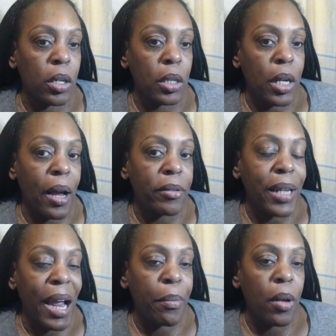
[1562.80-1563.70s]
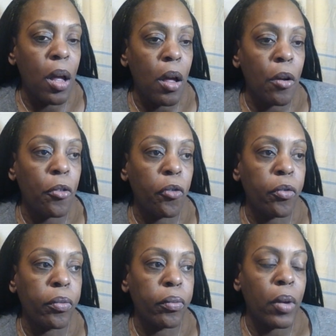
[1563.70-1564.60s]
type of
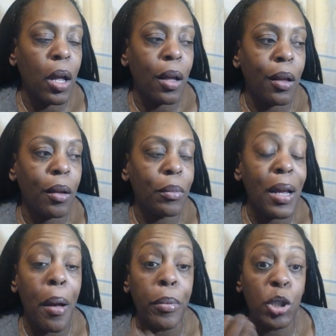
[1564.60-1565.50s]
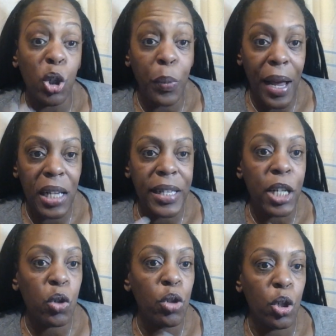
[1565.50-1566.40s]
uh, toothpaste that you
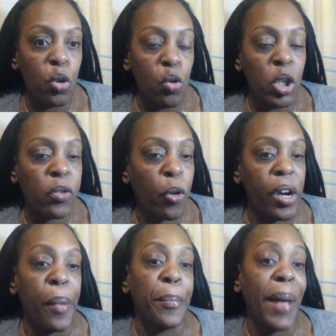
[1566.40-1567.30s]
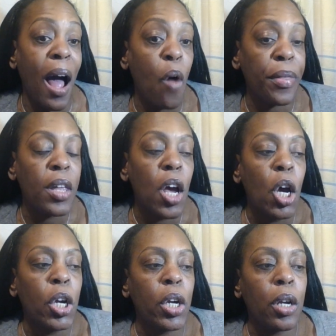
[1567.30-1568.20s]
use for your mouth you
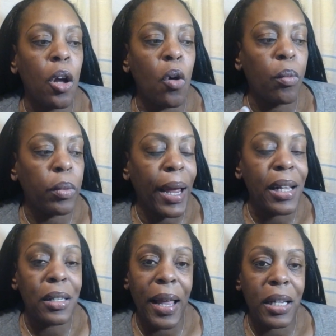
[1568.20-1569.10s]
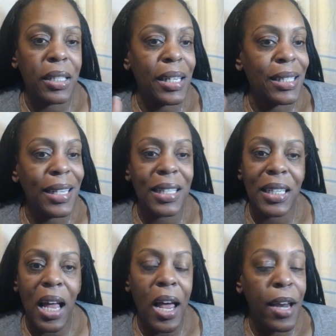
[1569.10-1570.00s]
know, like, I said, Sensodyne,
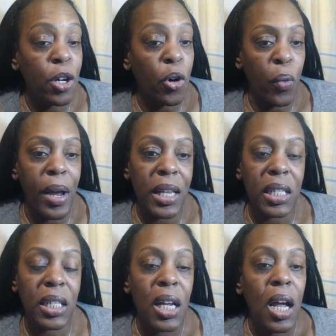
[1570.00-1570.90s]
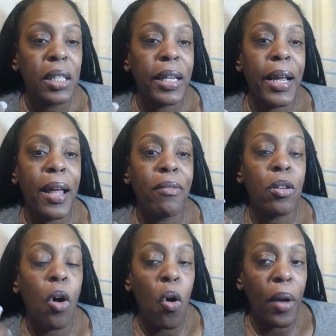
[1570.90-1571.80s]
Crest. They have
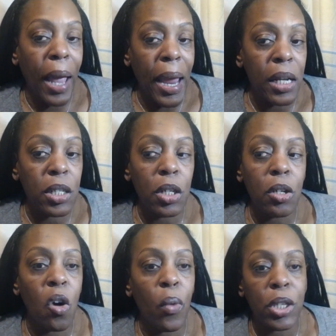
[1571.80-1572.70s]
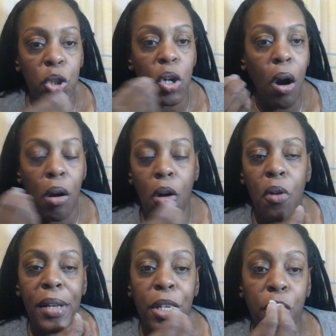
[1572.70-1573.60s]
Colgate, you know, with the charcoal that
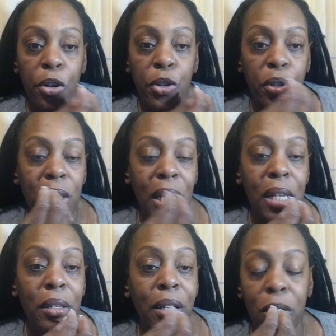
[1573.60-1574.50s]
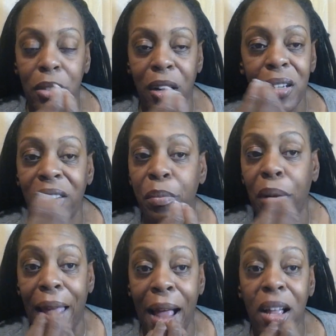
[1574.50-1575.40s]
turns your teeth. It'll turn your teeth black.
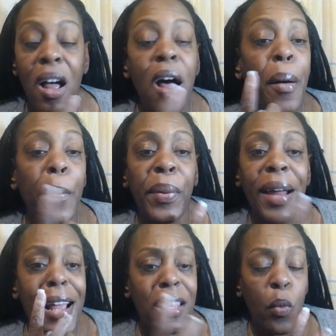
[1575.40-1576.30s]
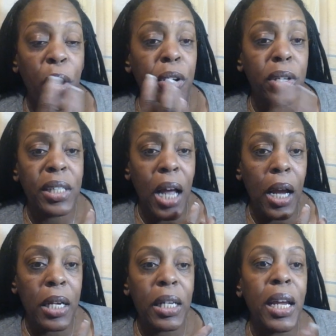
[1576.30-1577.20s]
But after when you're done, it
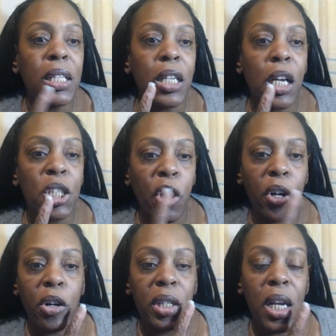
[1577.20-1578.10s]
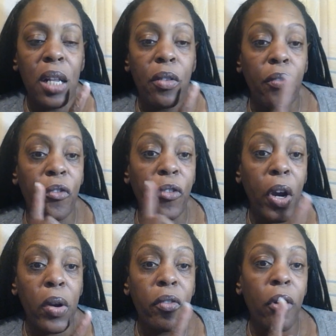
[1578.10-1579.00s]
does turn your teeth very, very
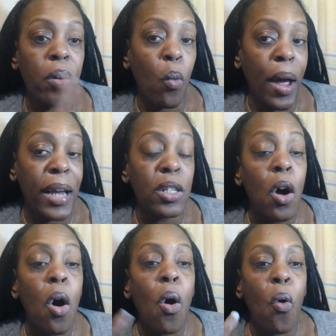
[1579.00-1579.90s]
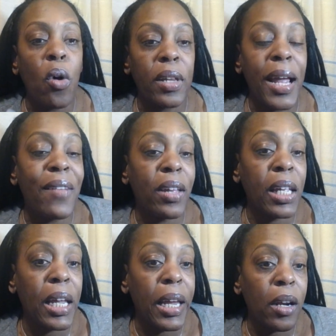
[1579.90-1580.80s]
white. Or they have a kit or
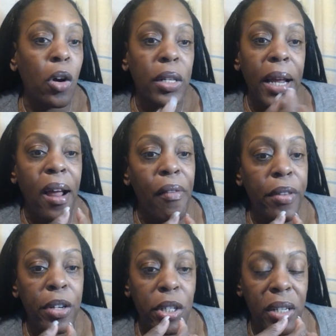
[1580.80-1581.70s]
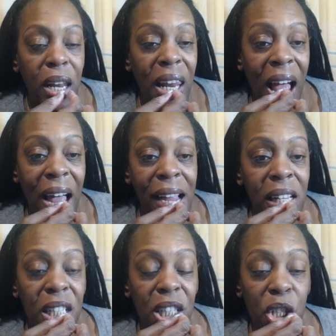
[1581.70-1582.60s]
they have the, the lines,
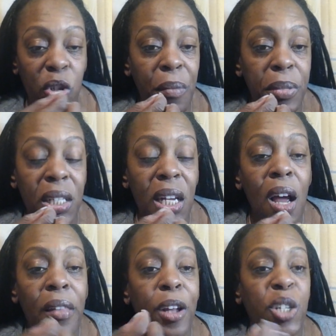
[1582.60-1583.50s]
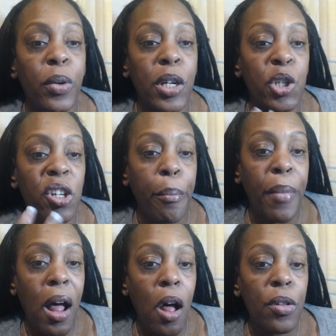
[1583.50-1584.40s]
strips that you put into your mouth.
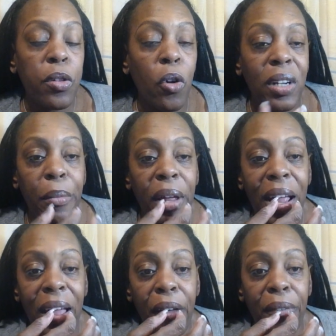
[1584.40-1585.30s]
Or they may have like